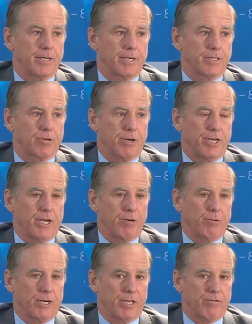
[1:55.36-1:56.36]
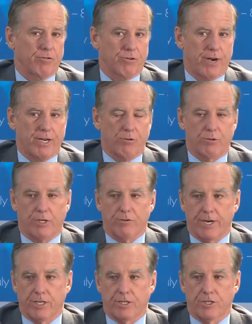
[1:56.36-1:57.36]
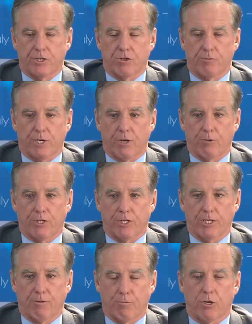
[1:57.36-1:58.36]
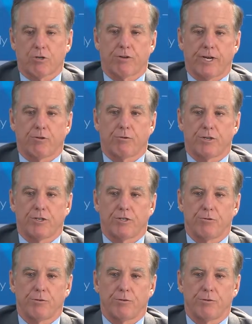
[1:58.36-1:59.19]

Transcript: So I want to give credit where credit's due, but I wish a lot more credit were due,